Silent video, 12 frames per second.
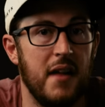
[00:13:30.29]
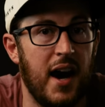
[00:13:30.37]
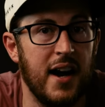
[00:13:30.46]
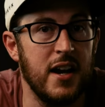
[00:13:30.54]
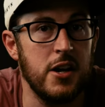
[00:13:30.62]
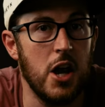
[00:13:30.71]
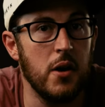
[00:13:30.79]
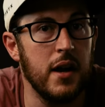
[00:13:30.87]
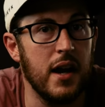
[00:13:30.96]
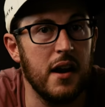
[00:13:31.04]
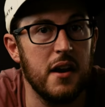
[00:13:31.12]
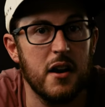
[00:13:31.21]
I didn't know
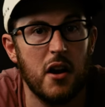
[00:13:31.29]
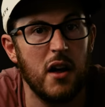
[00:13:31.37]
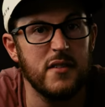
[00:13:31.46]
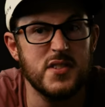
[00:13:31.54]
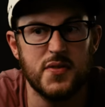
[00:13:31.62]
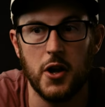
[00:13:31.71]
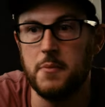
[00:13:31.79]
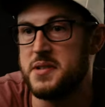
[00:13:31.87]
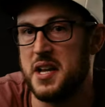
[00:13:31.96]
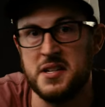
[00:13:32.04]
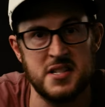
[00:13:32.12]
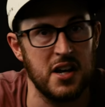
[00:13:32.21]
he edited all of his films
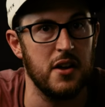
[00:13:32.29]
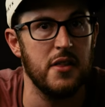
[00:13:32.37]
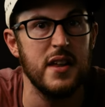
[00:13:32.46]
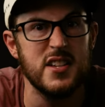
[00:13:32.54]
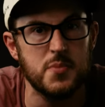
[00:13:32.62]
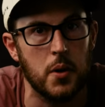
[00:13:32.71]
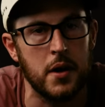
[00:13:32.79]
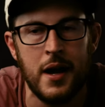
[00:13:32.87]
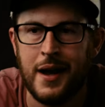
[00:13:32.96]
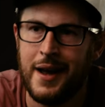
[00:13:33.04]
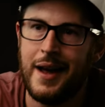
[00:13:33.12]
until this one.